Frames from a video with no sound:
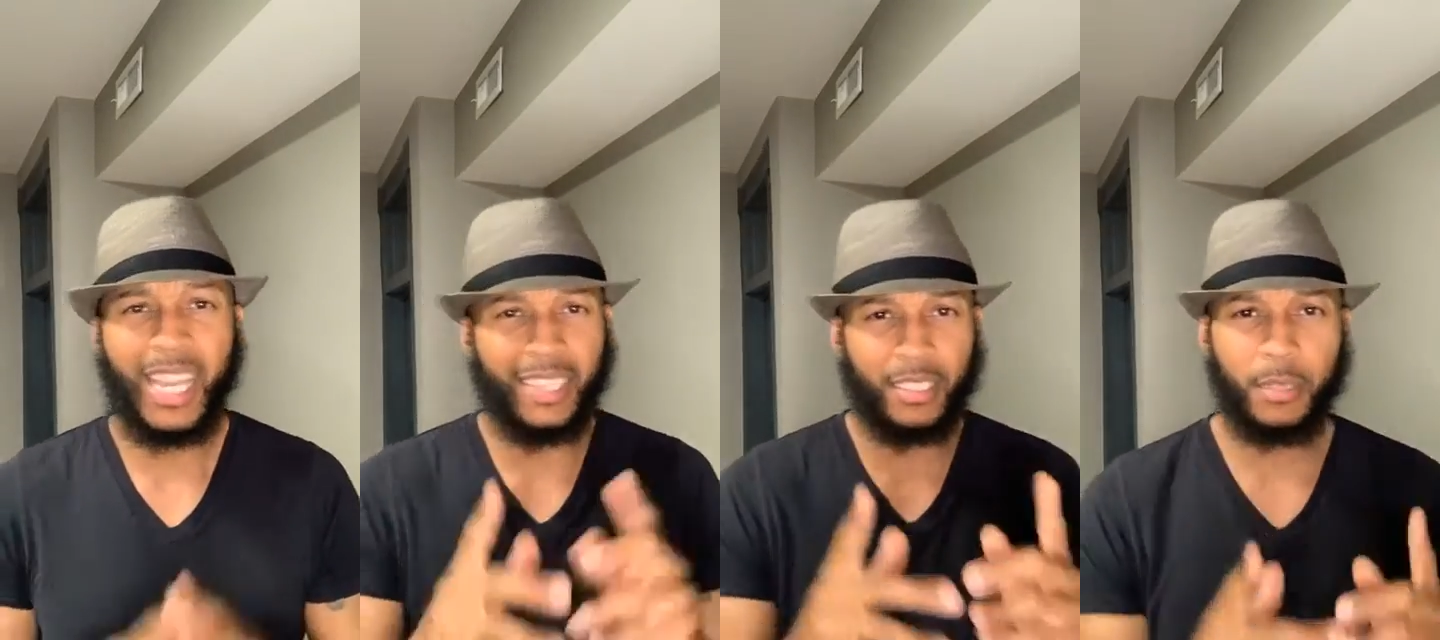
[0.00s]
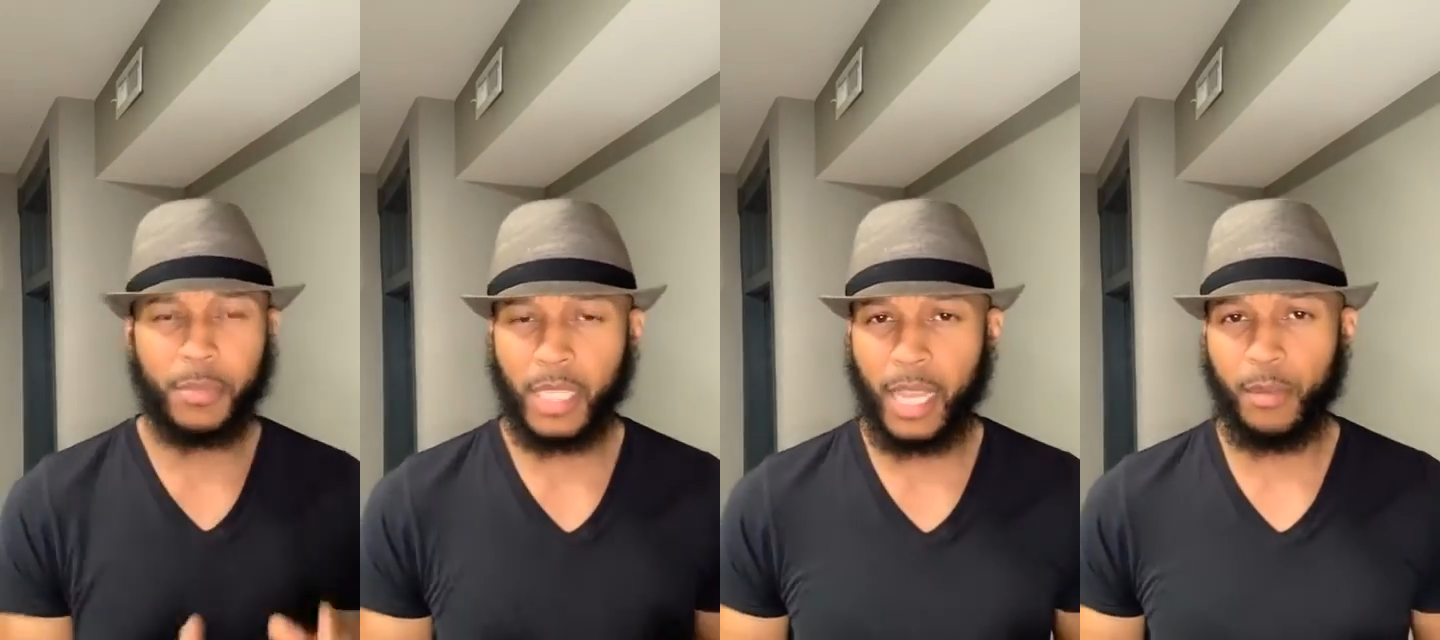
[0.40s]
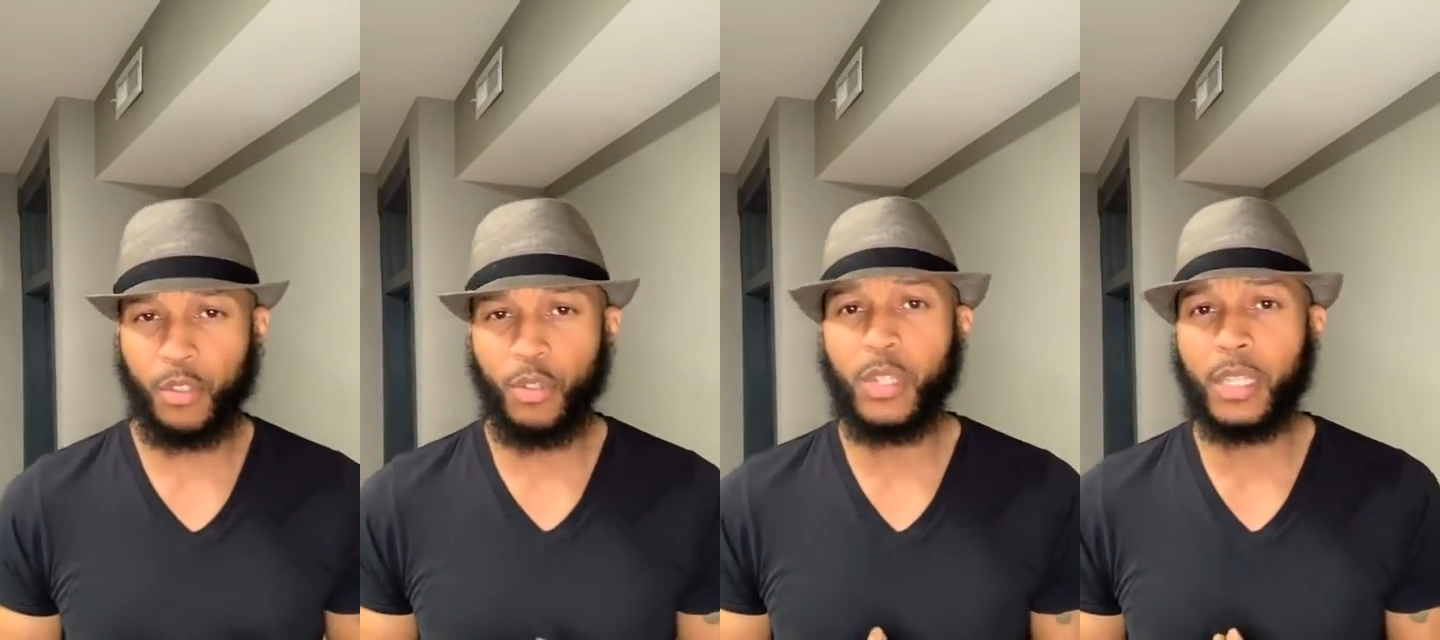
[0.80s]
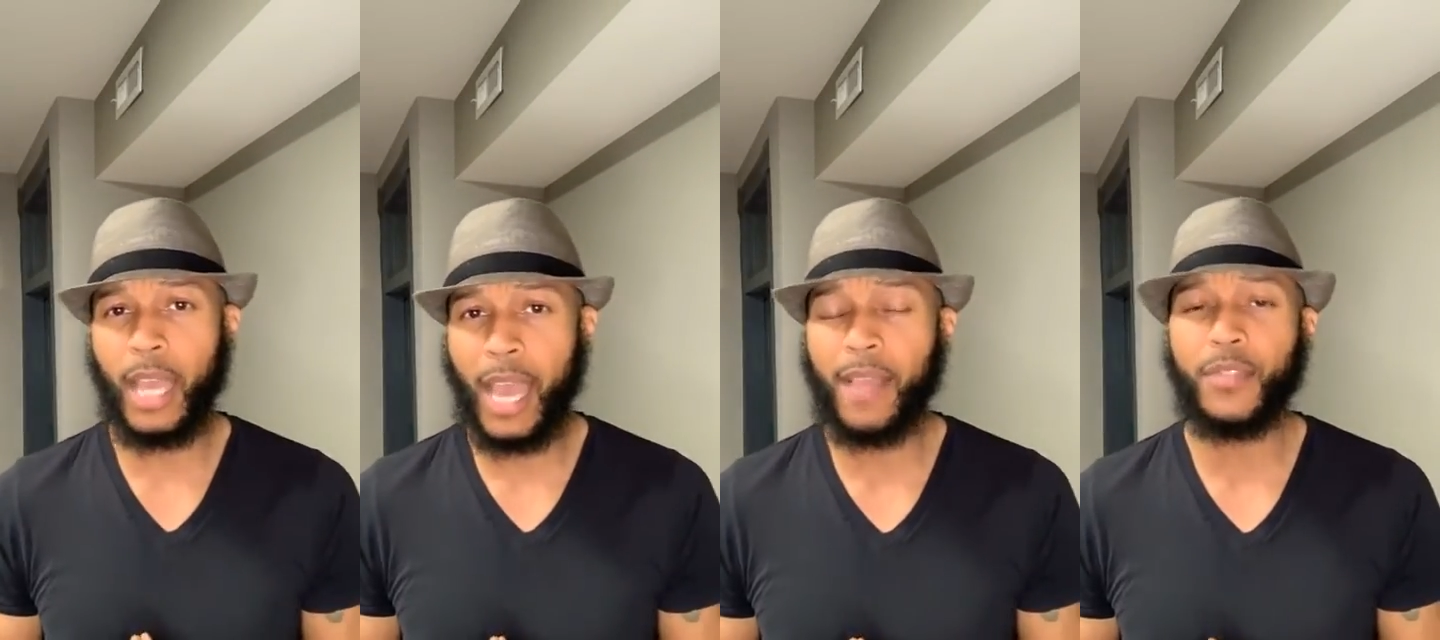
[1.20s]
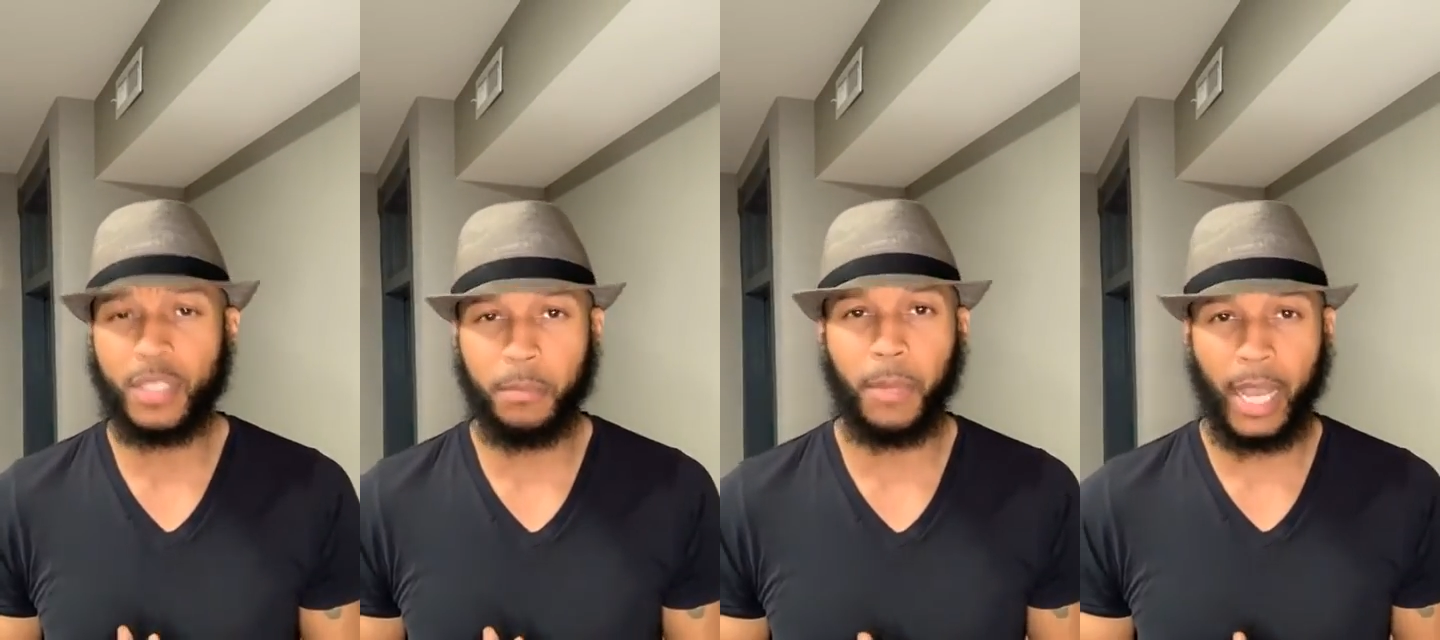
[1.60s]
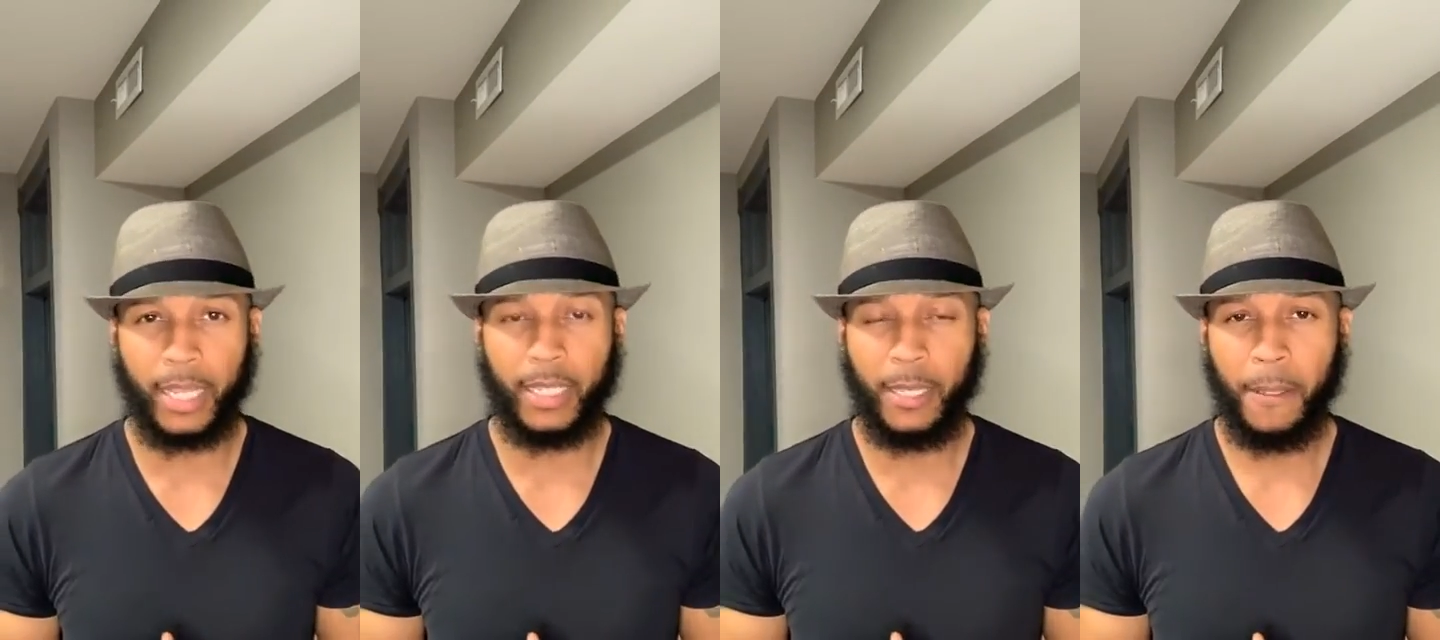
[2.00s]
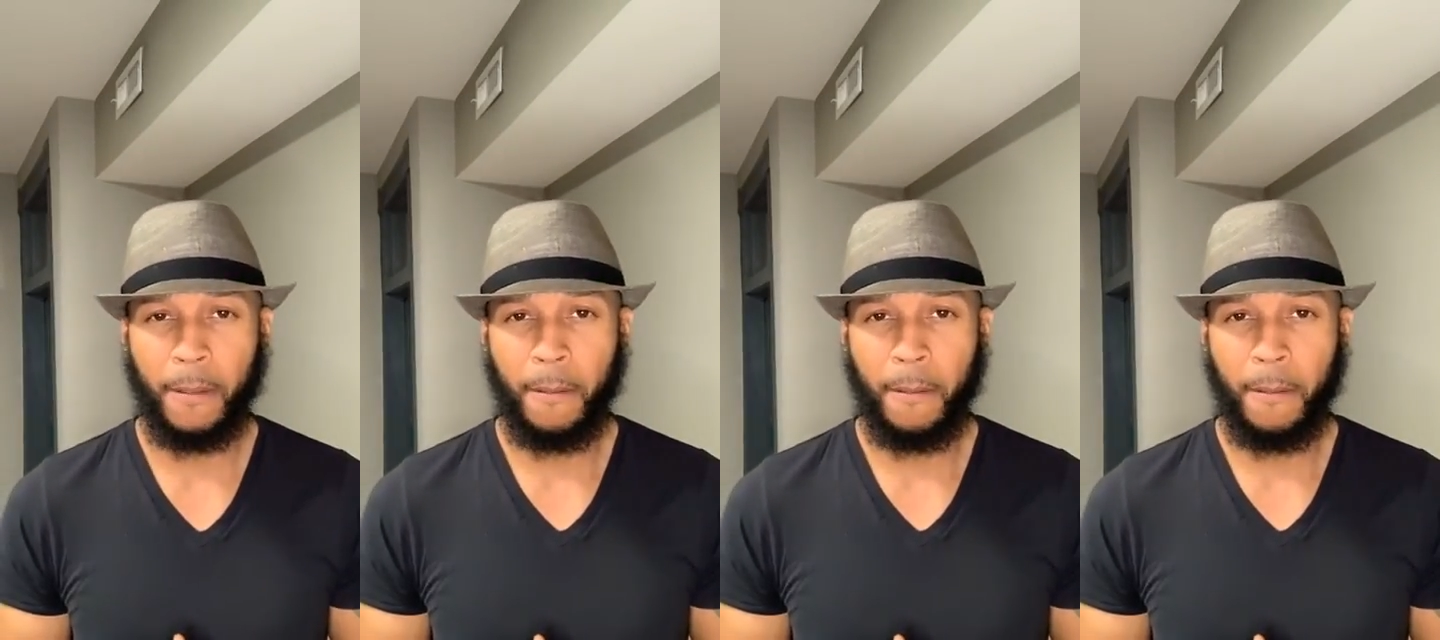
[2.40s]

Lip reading: And sometimes you can have somebody